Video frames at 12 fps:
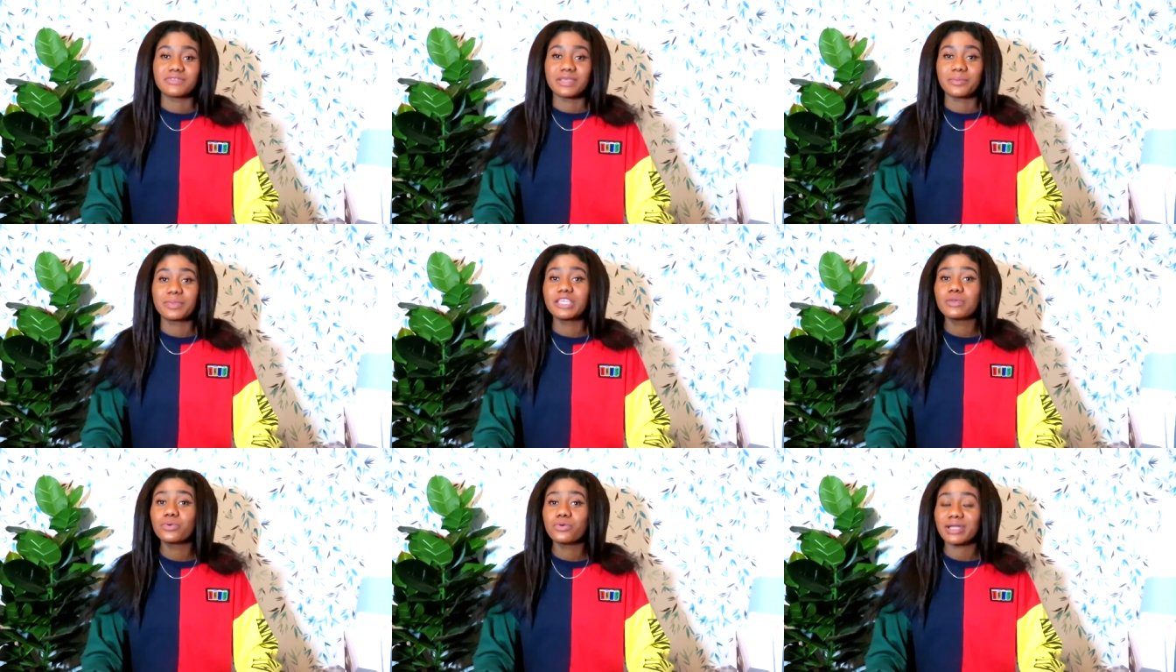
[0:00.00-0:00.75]
that
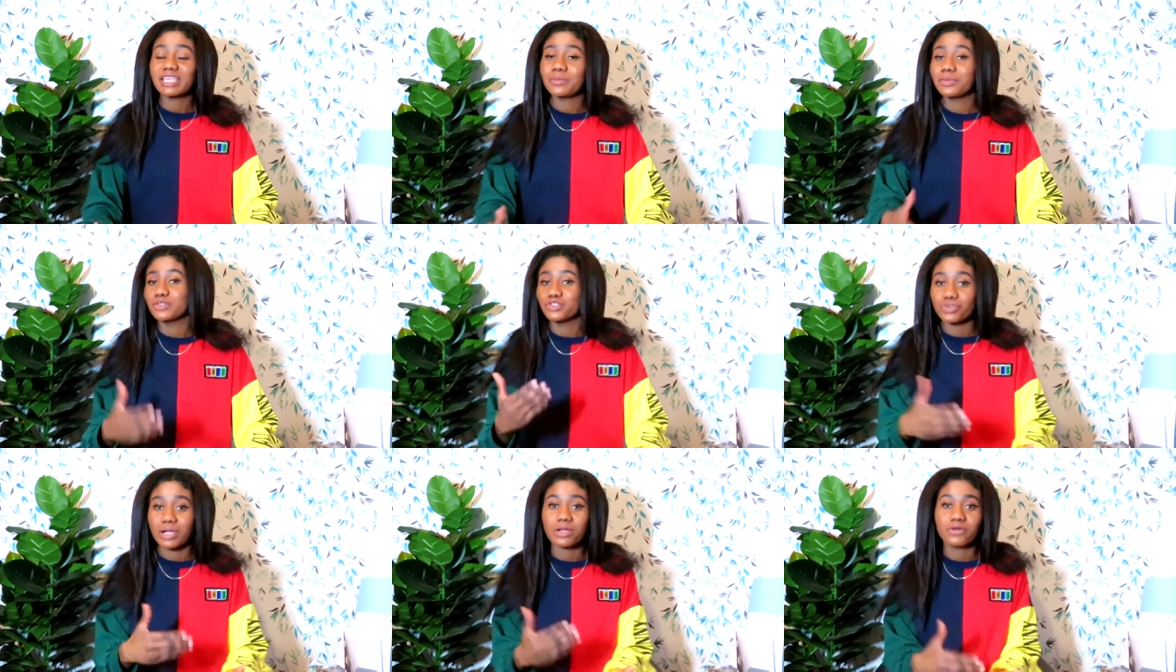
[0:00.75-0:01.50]
people are keeping
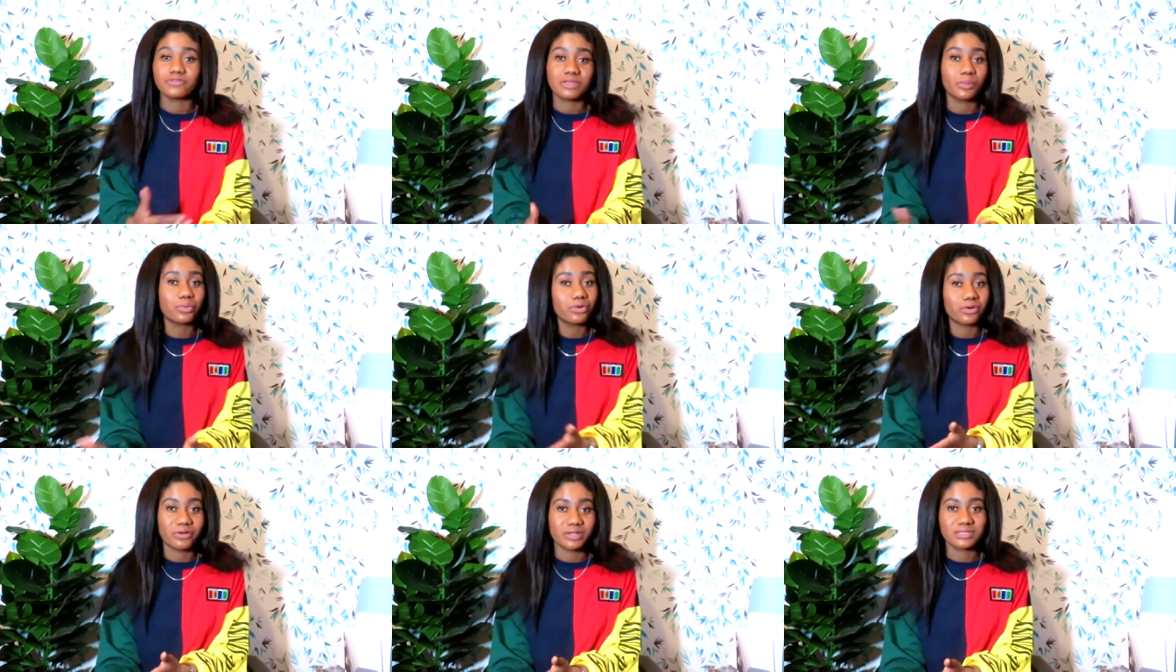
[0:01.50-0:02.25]
track of their
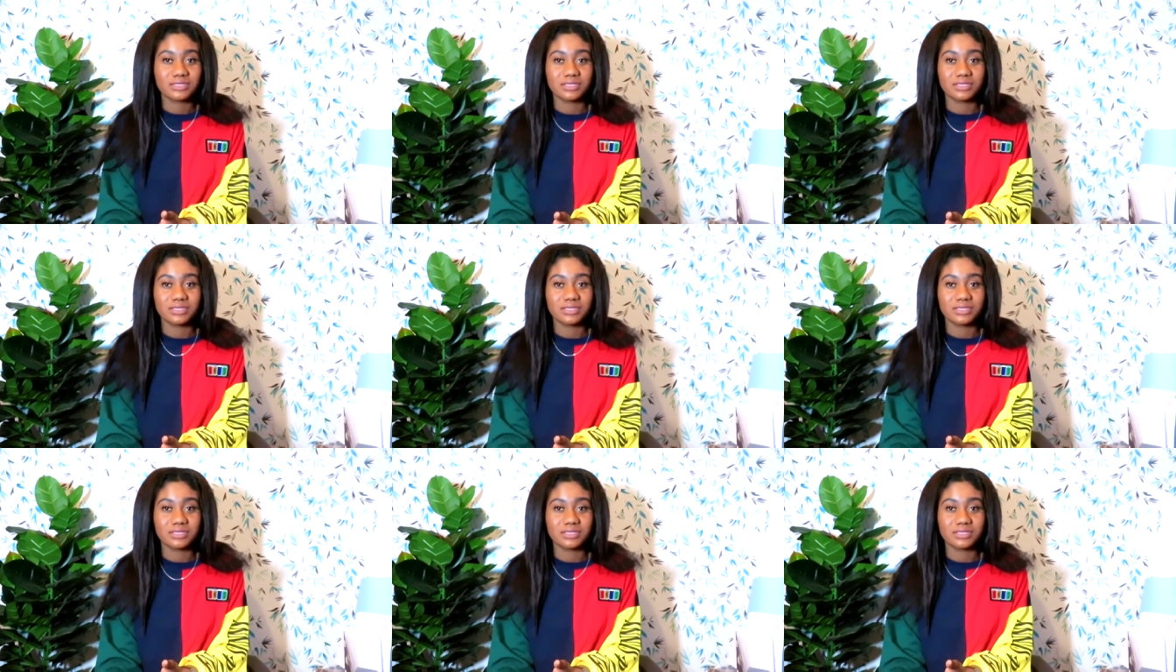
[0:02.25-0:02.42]
progress.